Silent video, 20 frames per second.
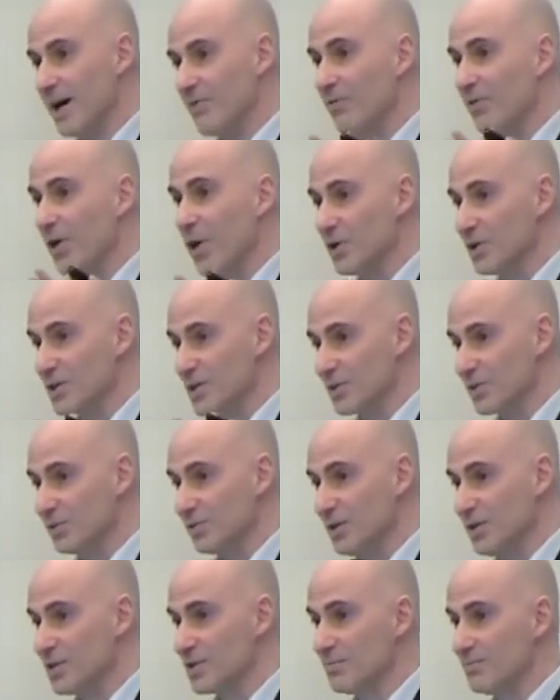a voice to
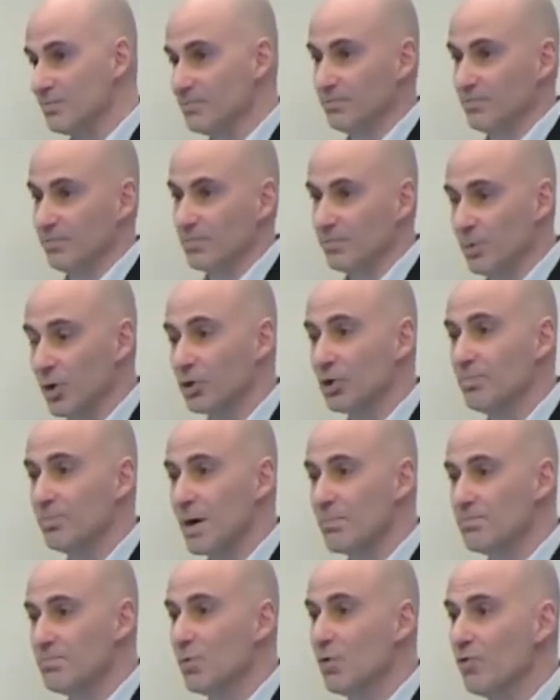this
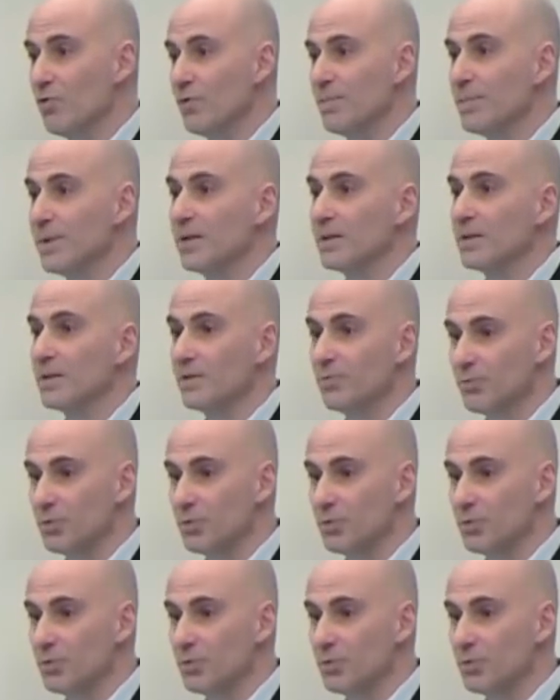bottom-up movement,